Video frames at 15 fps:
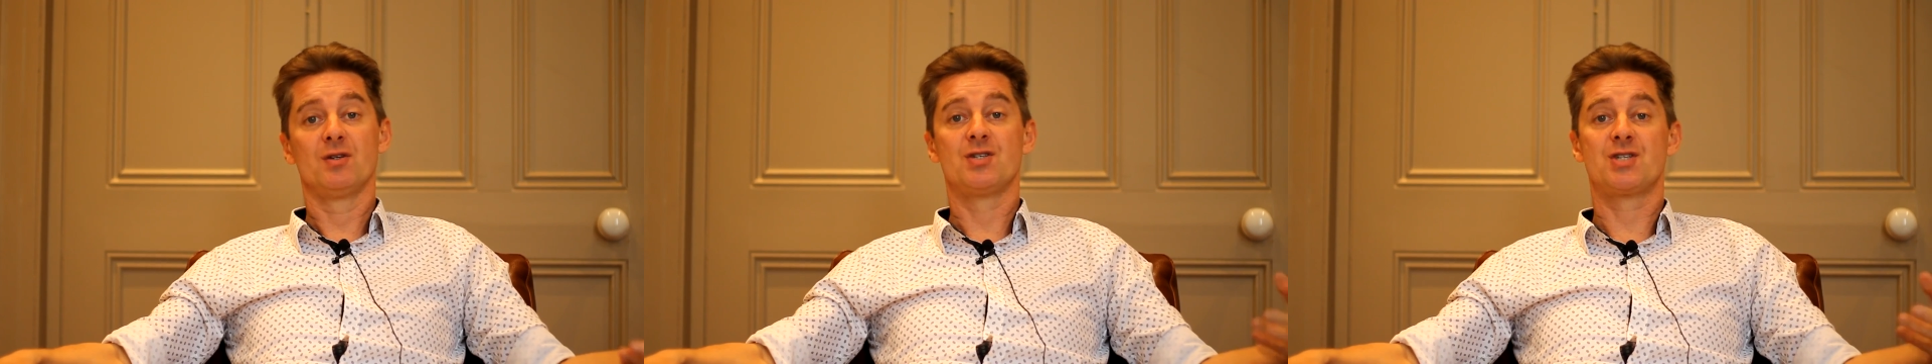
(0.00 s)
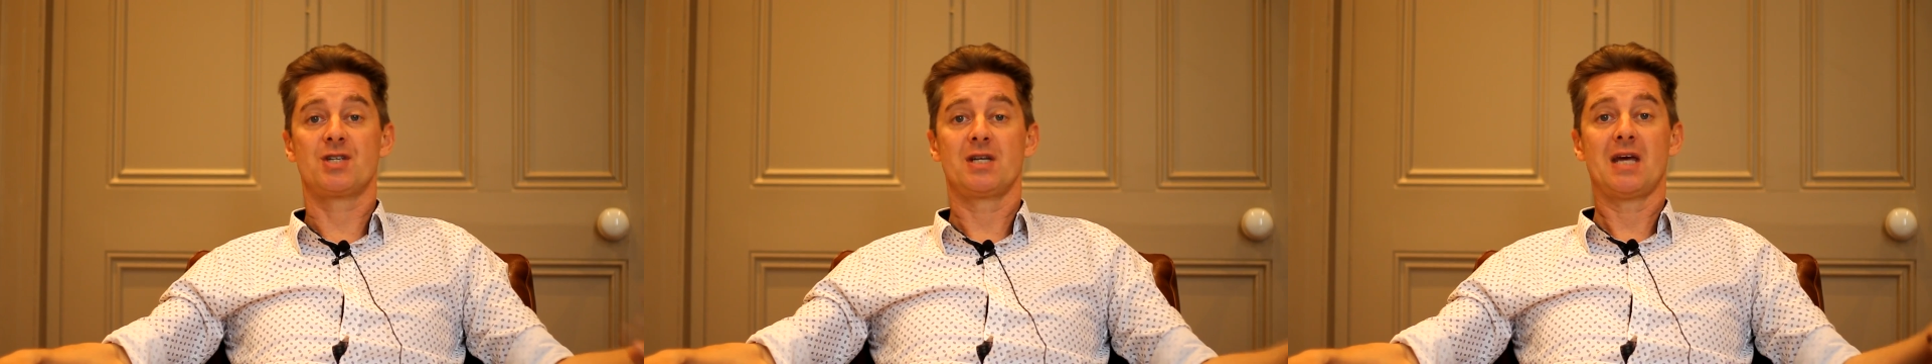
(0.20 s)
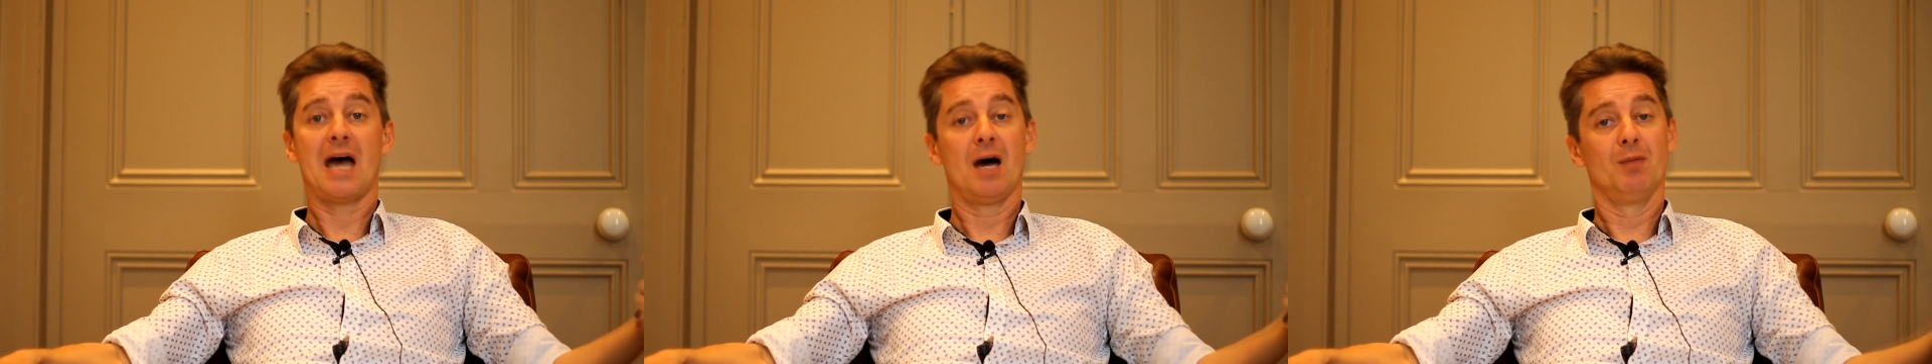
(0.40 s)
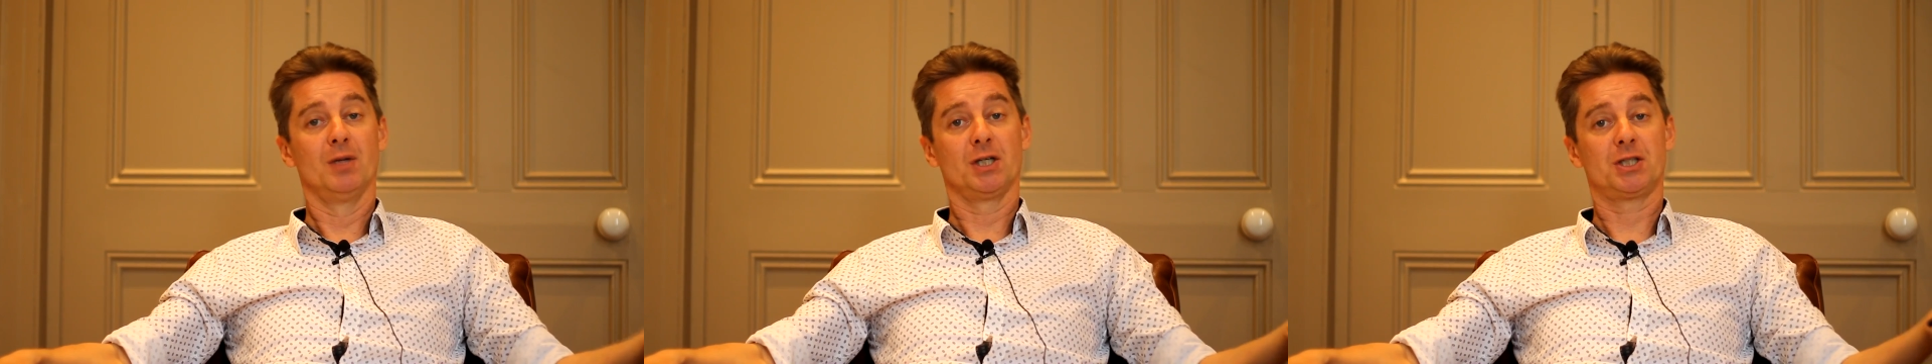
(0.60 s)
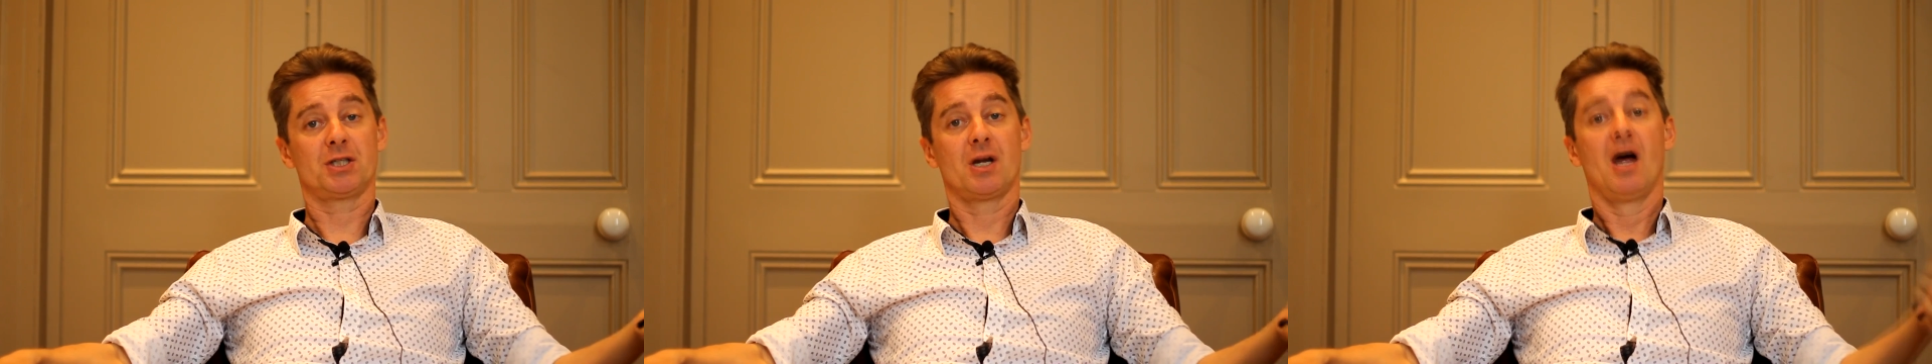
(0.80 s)
see how
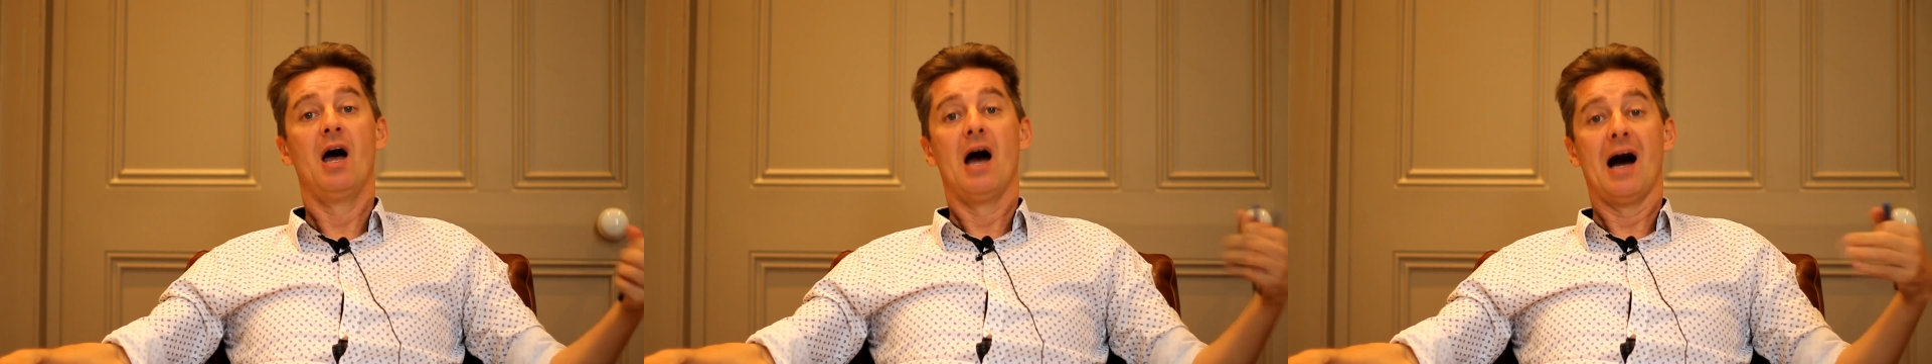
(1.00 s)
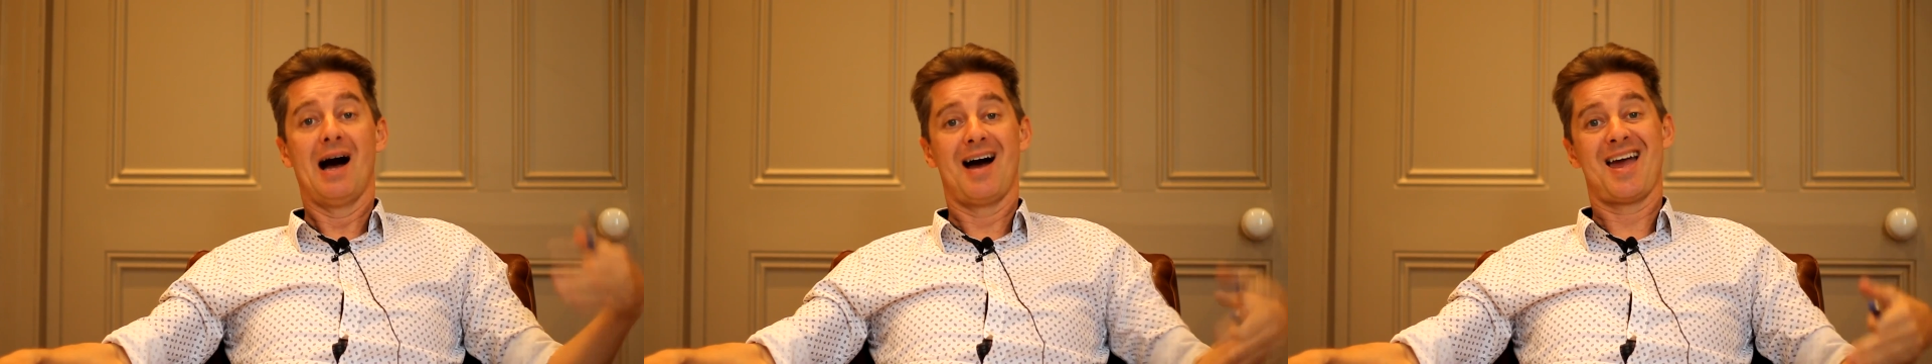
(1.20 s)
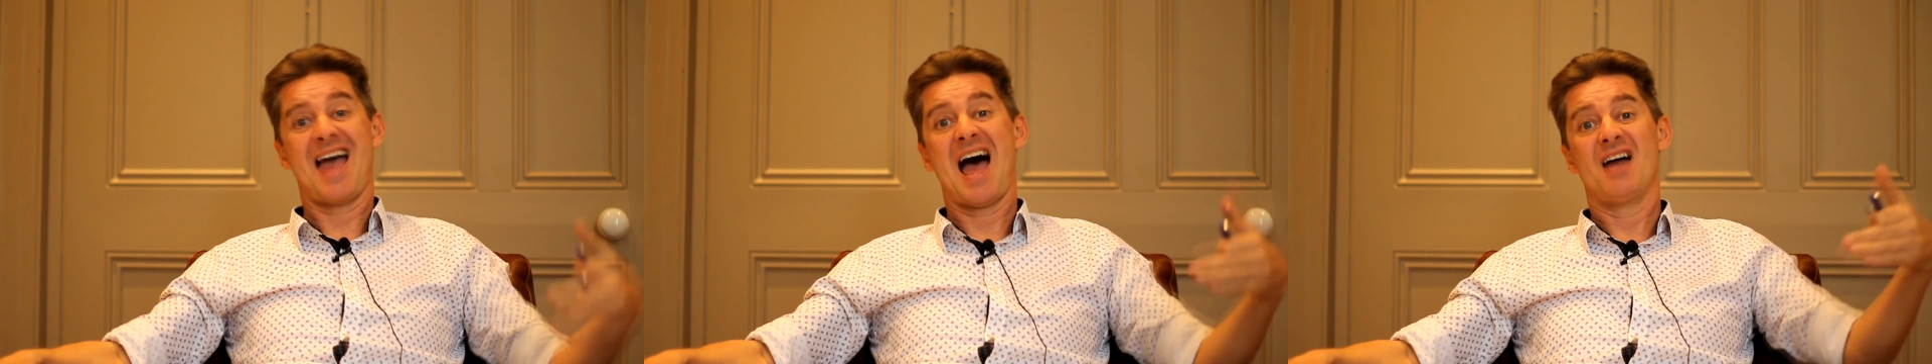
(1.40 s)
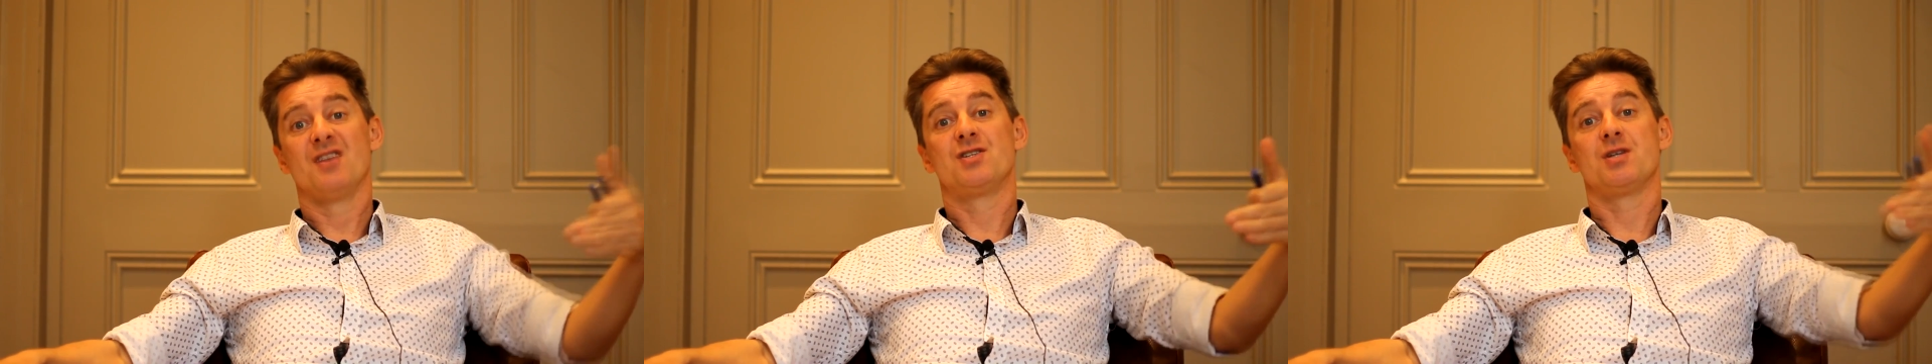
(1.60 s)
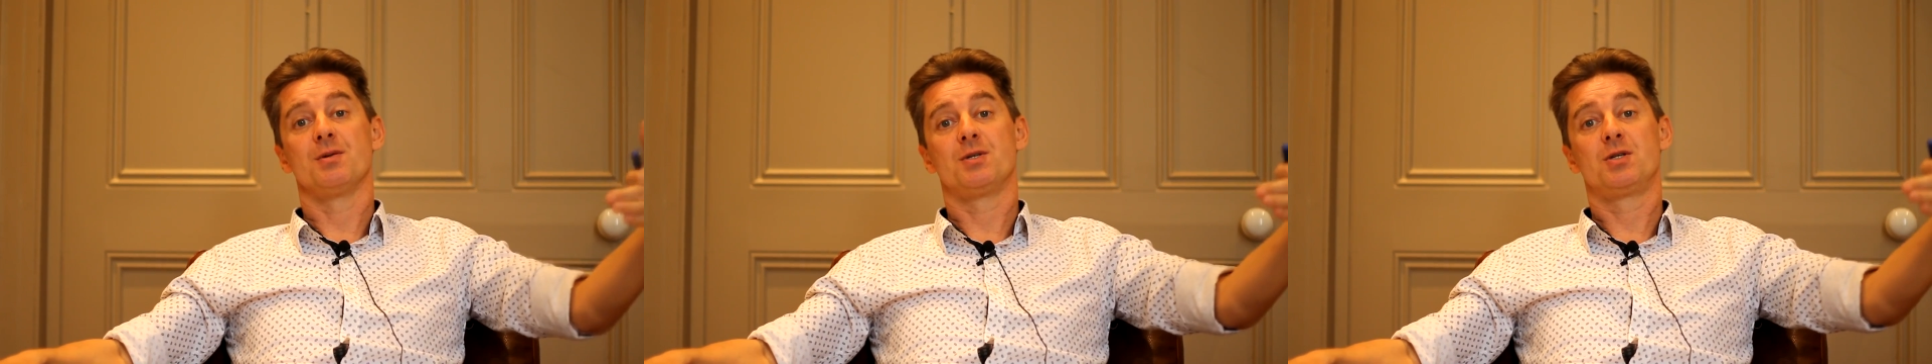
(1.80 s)
much I had
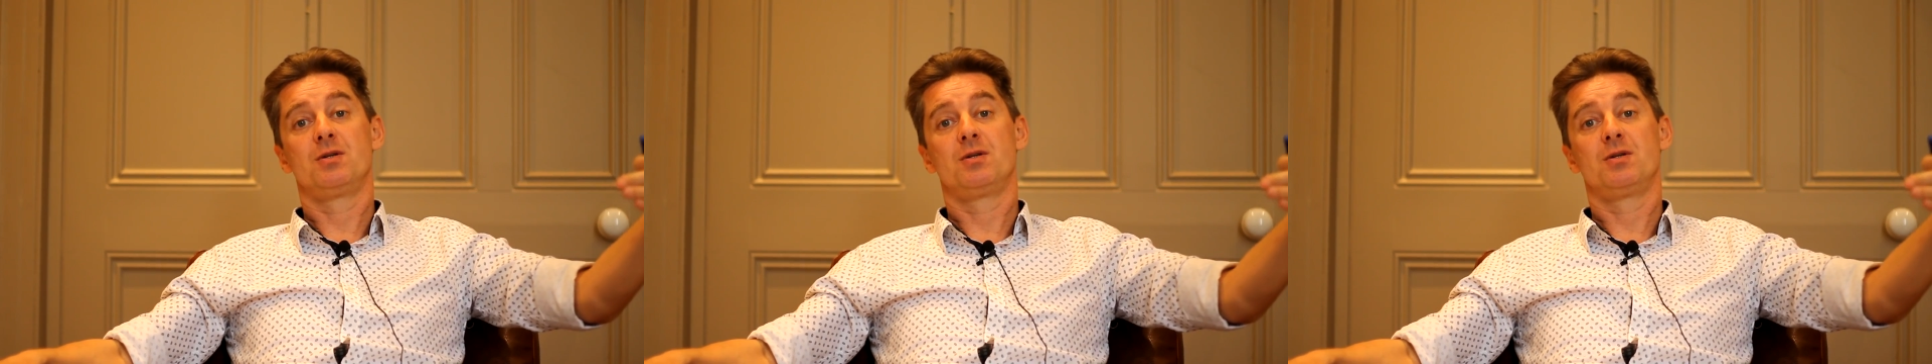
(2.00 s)
to